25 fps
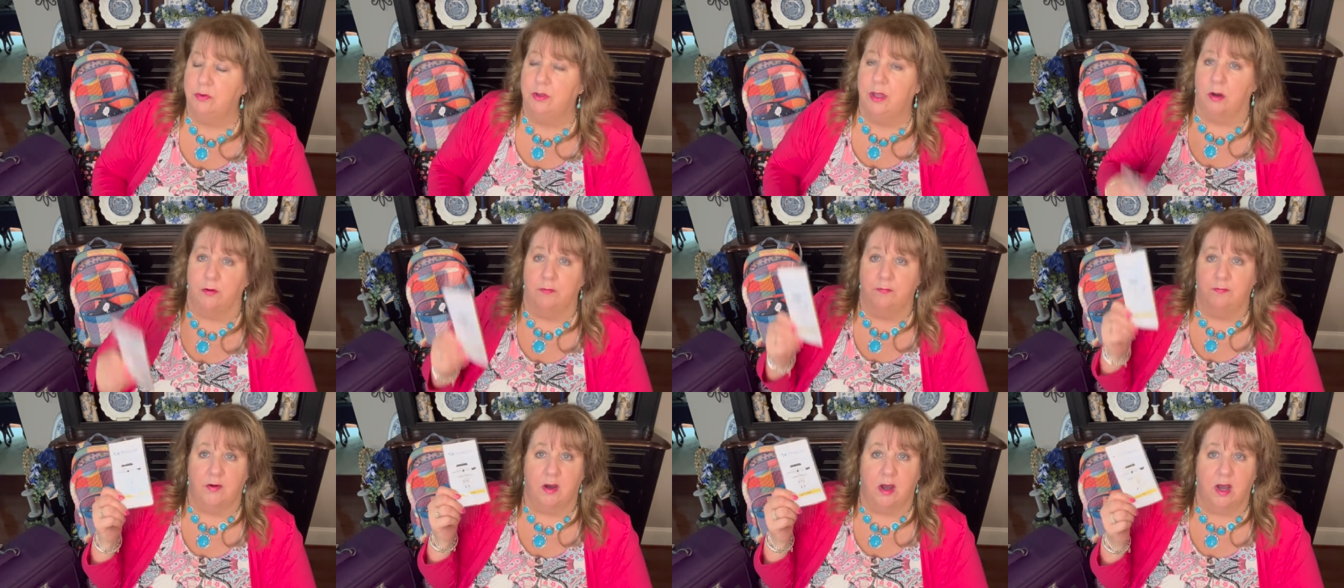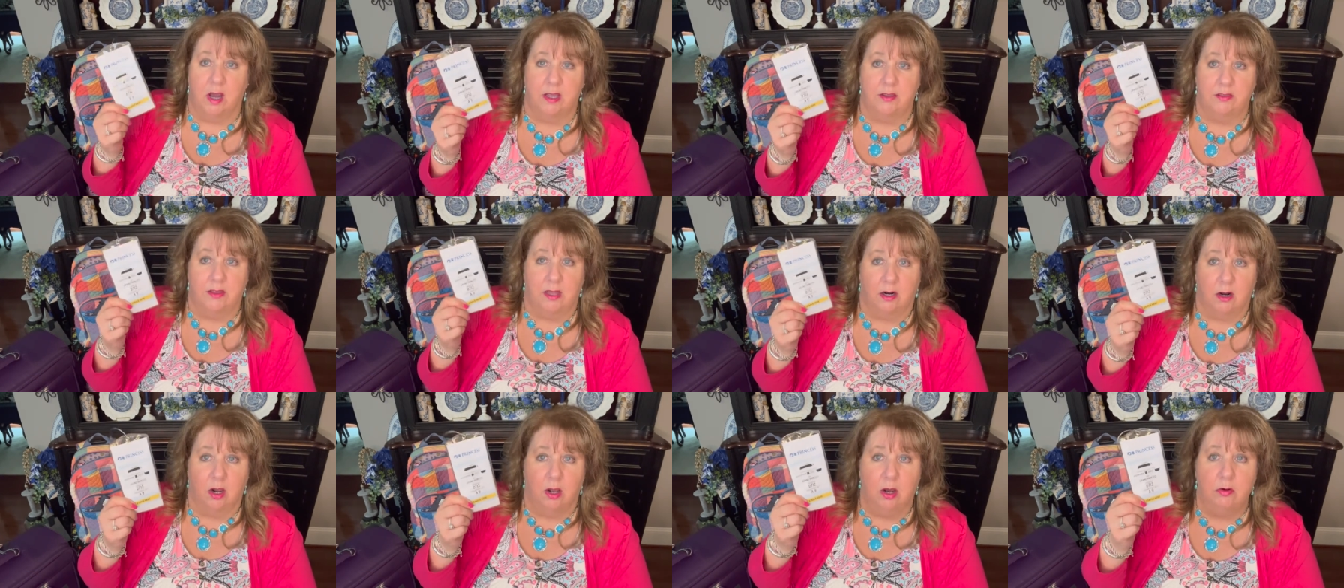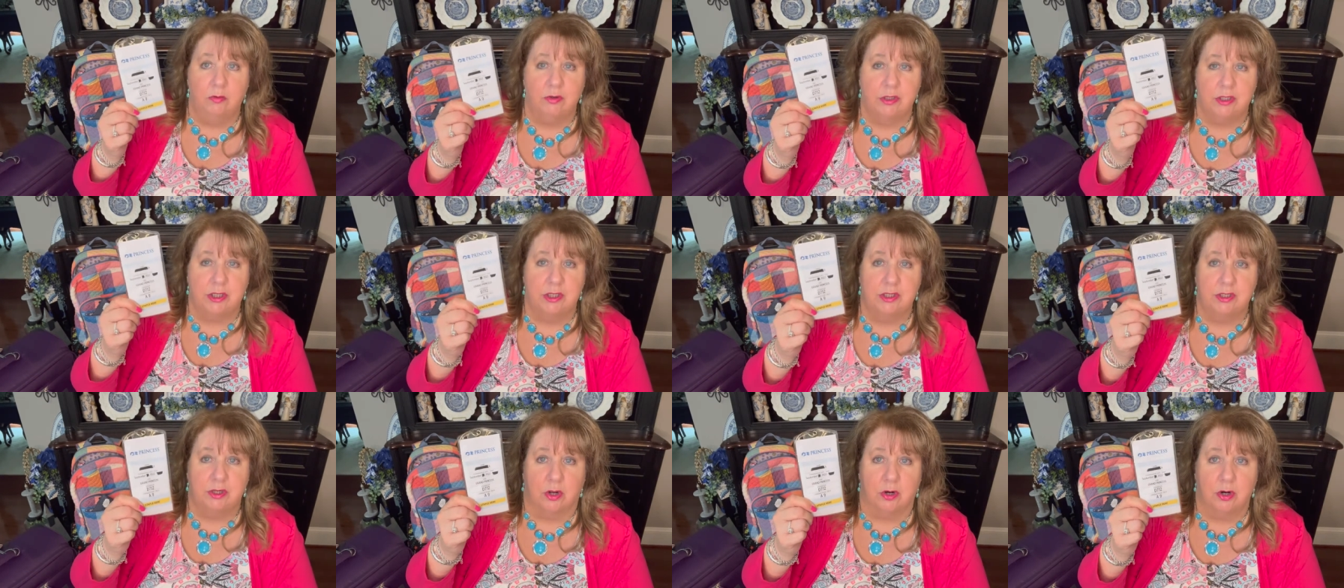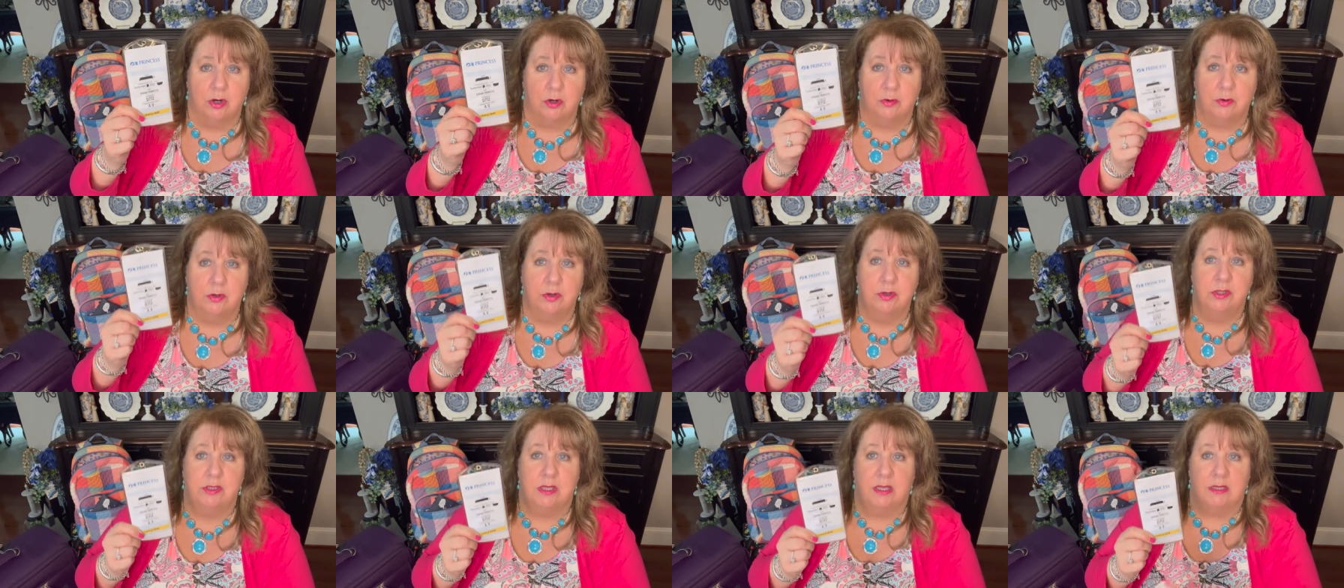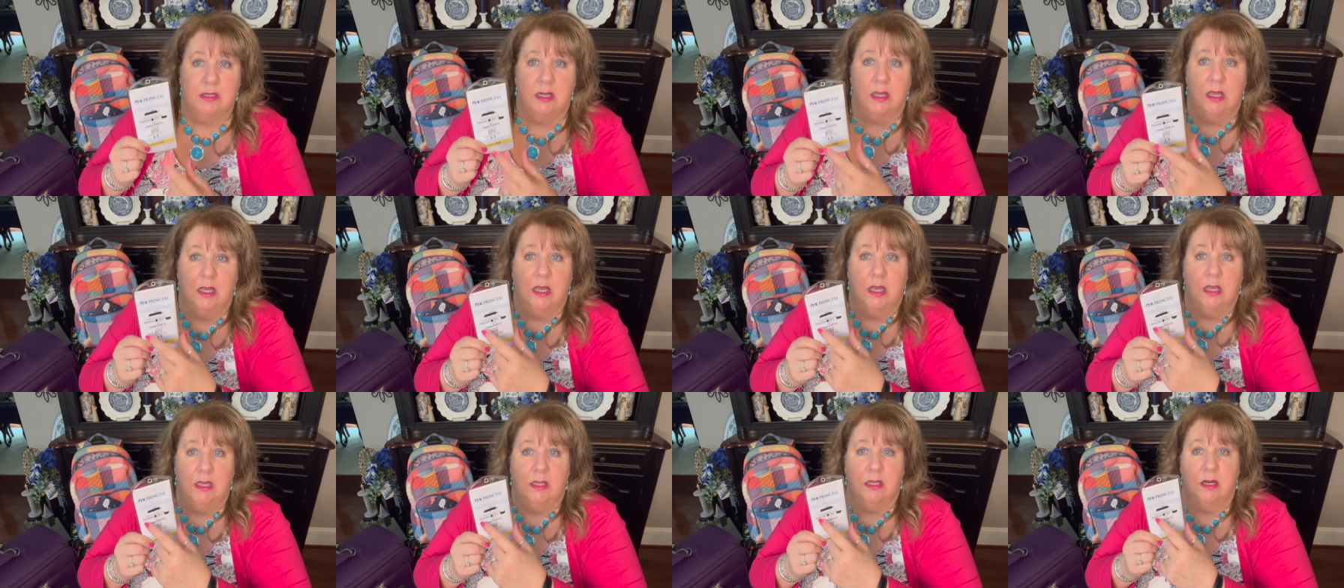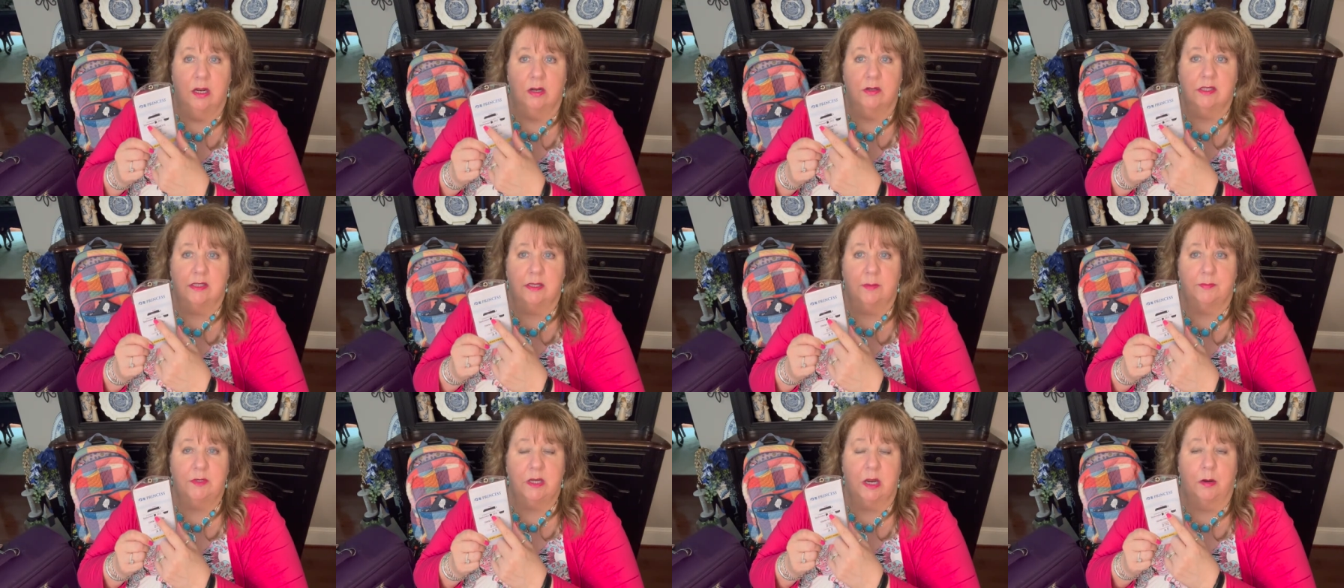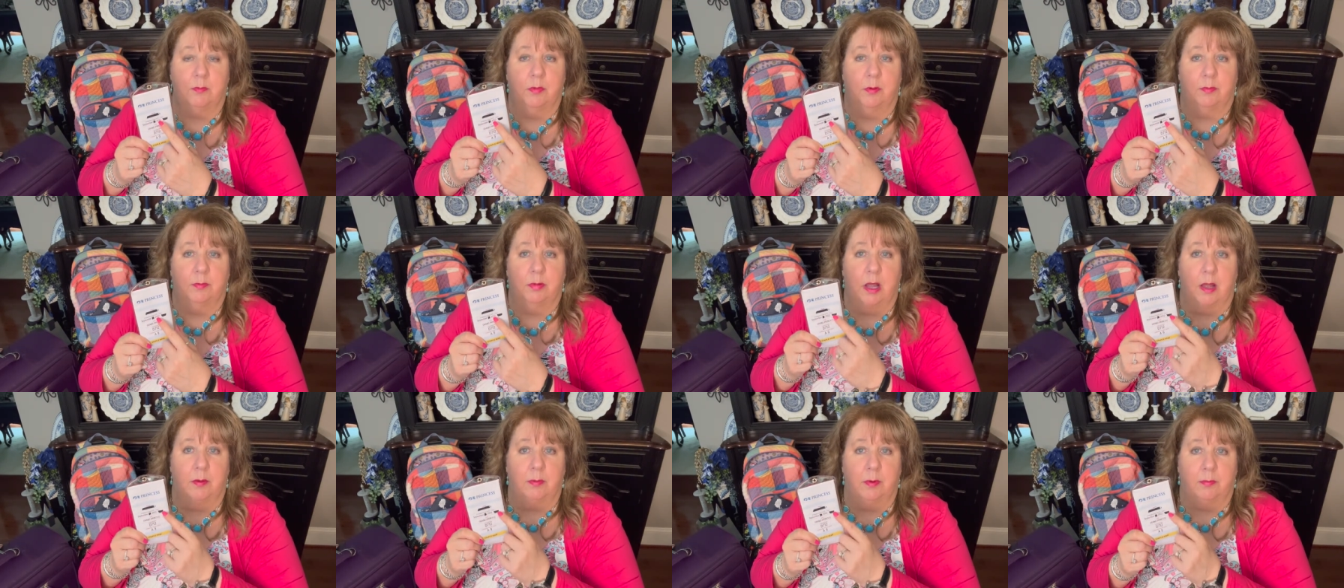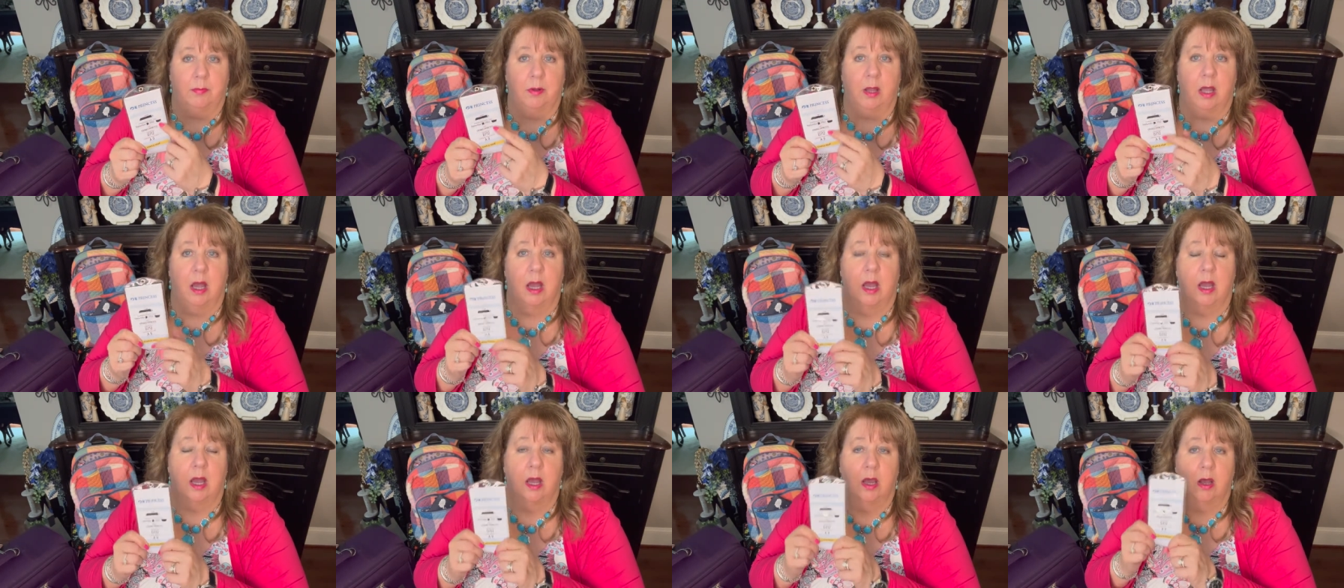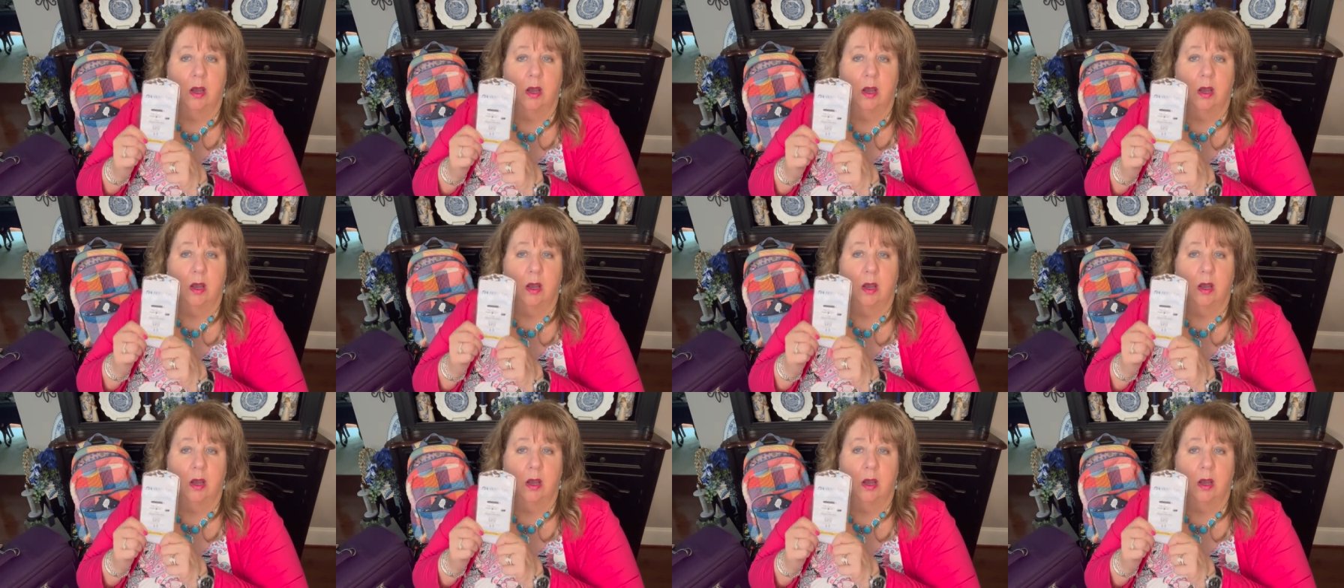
They'll find that, oh, she's on a cruise at, you know, September, blah, blah, blah.